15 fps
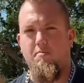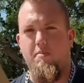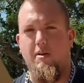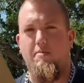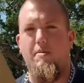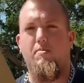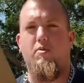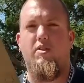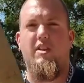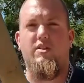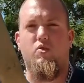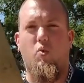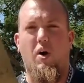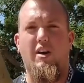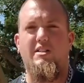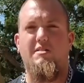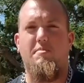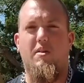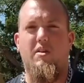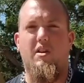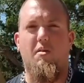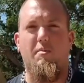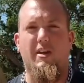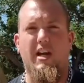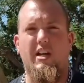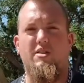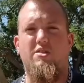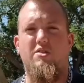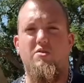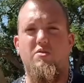make people think twice about coming
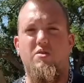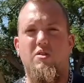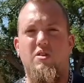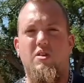at you.